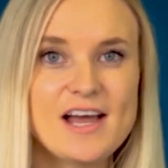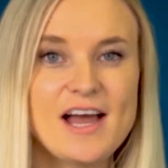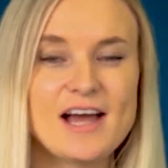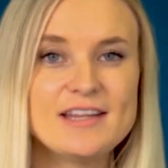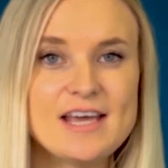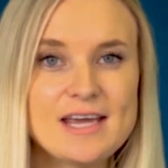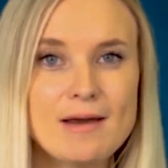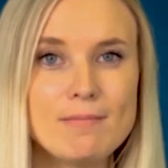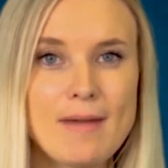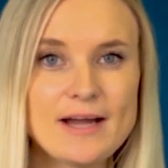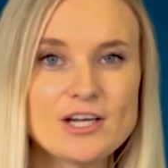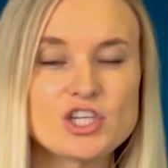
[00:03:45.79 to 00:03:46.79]
and they can
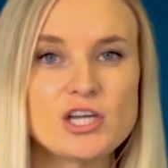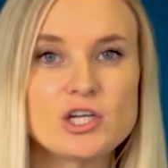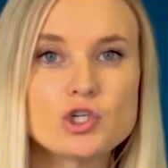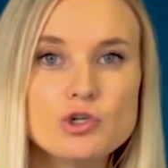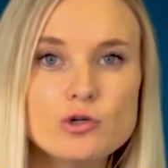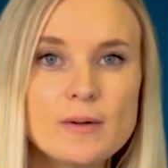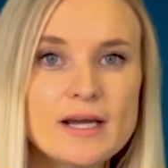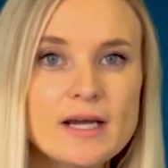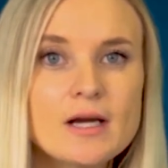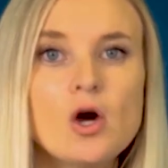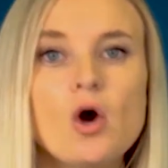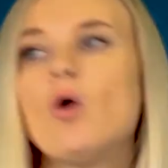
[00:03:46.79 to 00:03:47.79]
match their
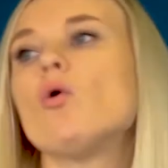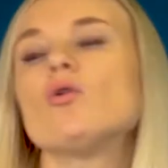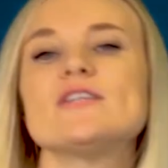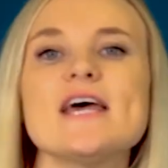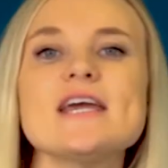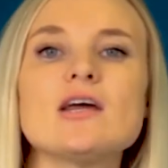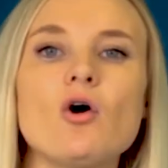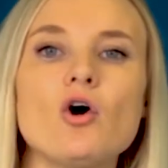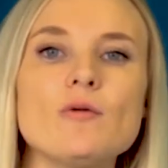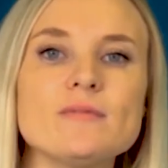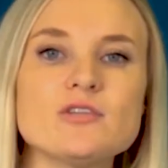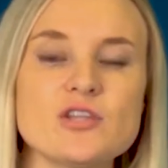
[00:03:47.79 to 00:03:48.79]
tubing or take it
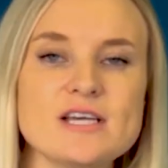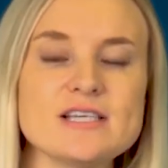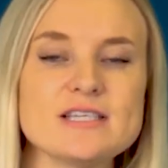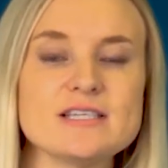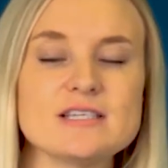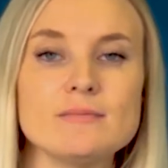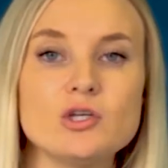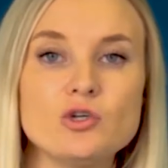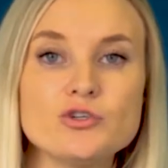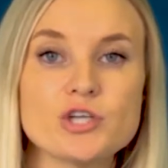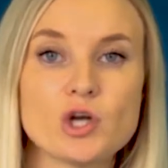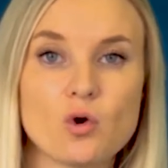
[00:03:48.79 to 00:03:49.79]
home into their system and
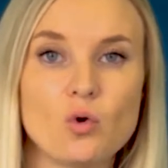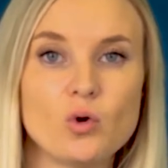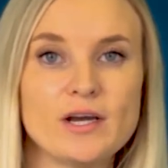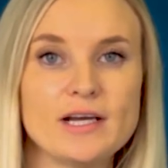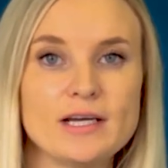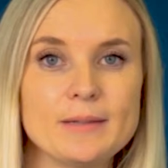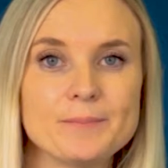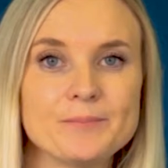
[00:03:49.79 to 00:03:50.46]
use it accordingly.